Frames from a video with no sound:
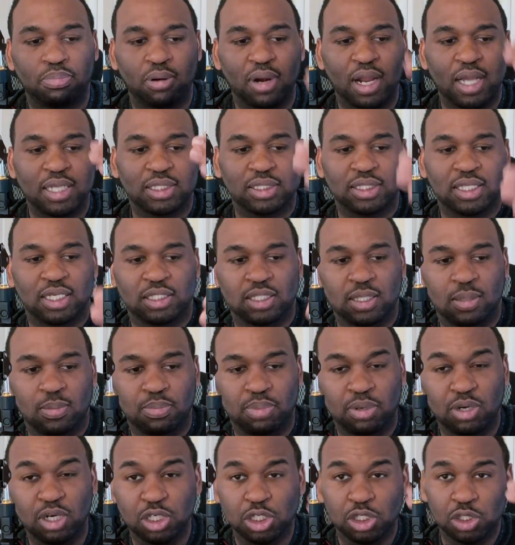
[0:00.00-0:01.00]
processed and
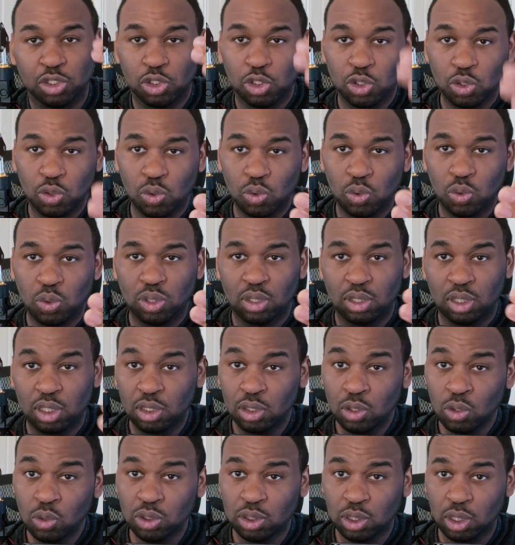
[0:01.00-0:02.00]
pushed to the
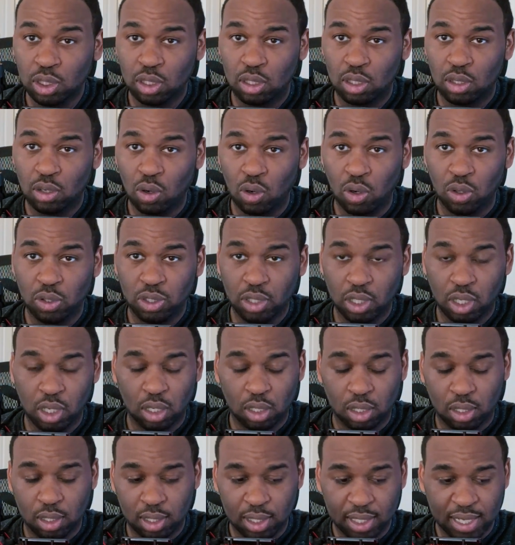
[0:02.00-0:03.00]
user on
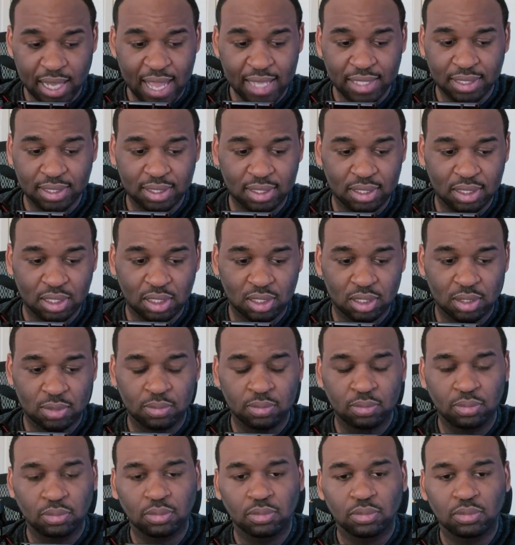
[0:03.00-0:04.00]
their glasses.
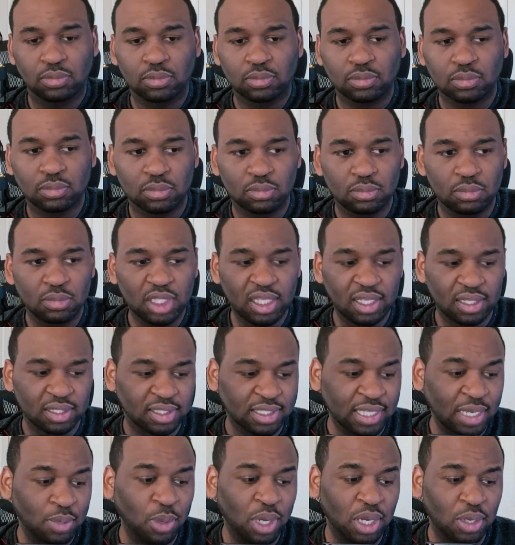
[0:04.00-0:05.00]

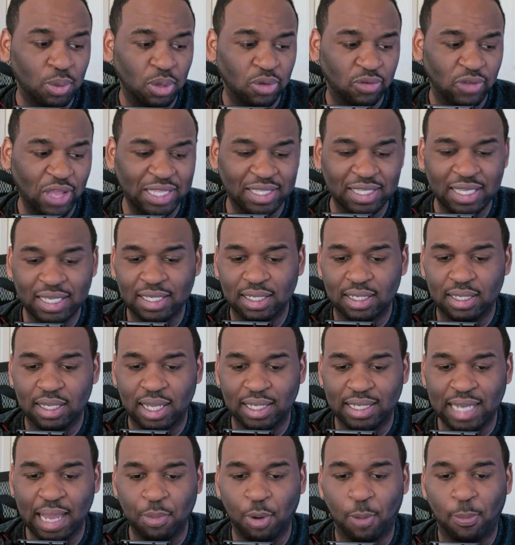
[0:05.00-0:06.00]
Same way with, I think,
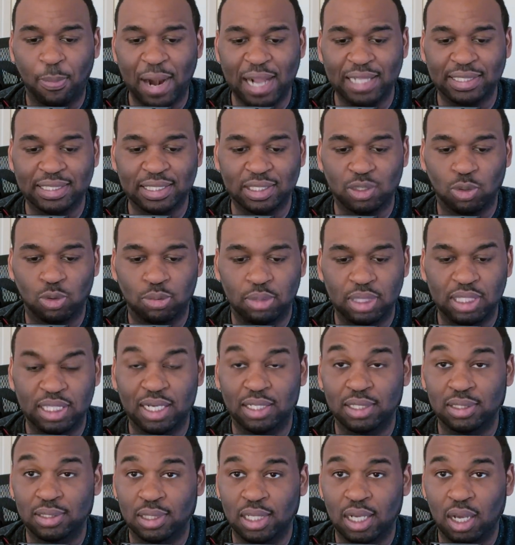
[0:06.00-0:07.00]
a lot more processing will be
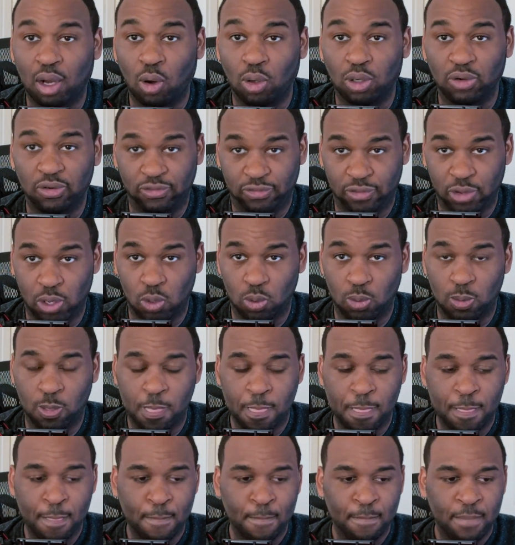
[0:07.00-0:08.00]
done on the phone,
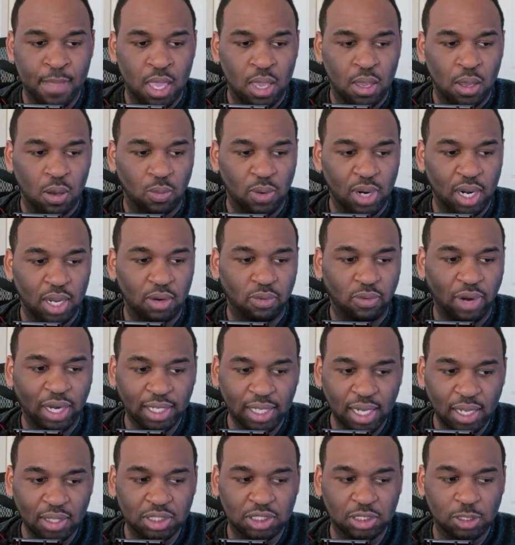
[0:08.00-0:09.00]
right? Right
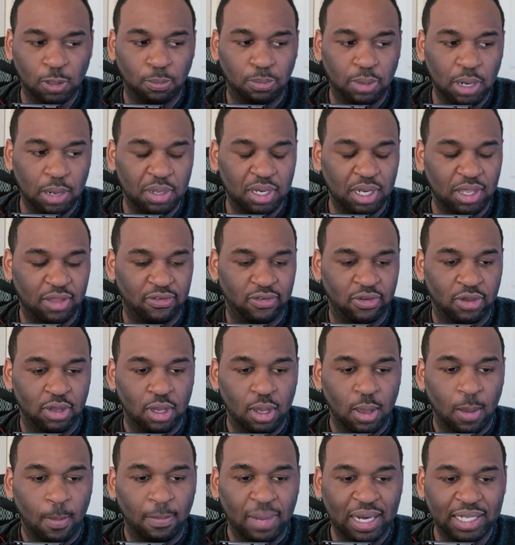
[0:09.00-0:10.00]
now, it's still primitive,
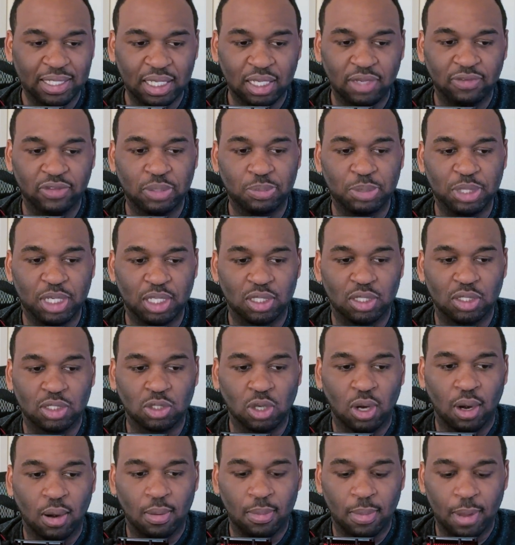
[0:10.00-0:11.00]
but I think if they begin to
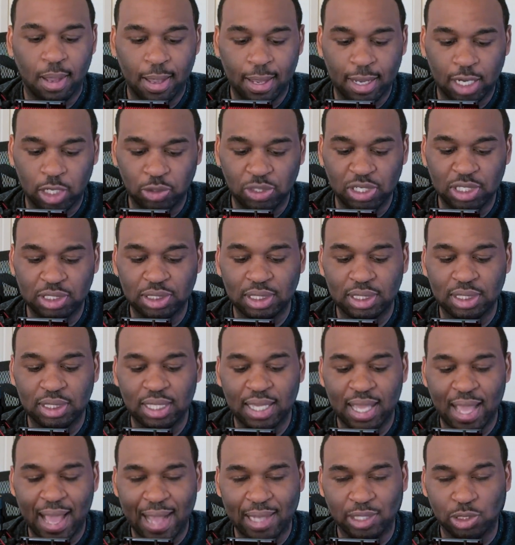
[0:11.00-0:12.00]
start increasing
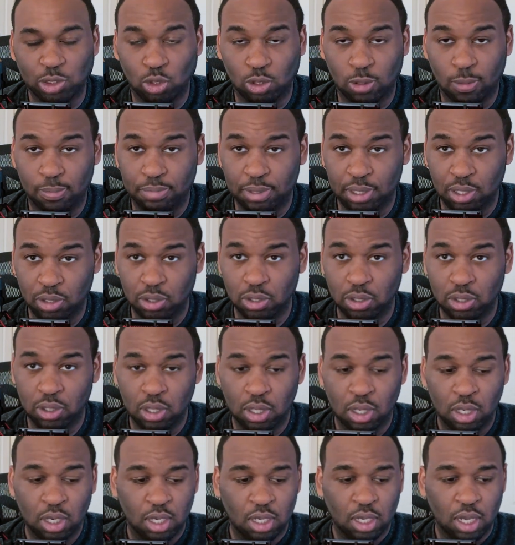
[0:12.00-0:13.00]
the actual computer,
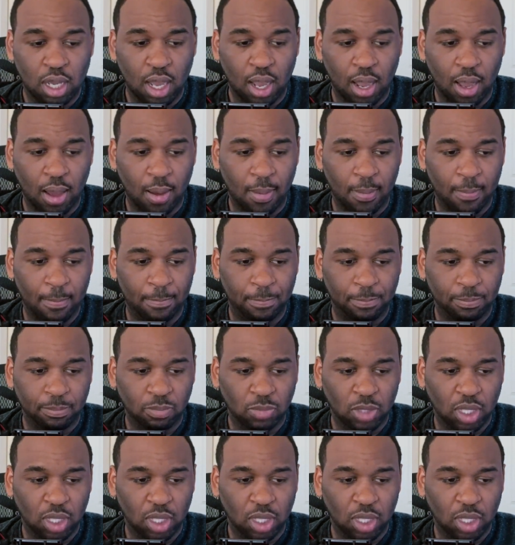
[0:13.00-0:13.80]
CPU